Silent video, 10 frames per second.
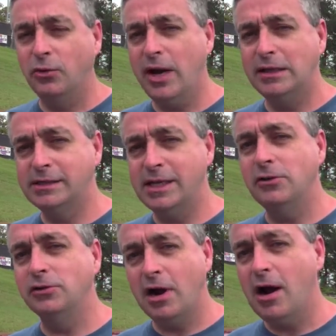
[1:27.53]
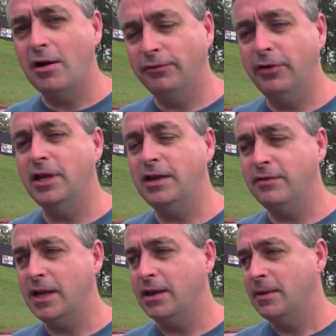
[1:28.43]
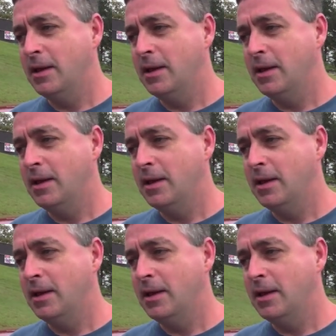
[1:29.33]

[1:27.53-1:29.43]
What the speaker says: Great single car for EV.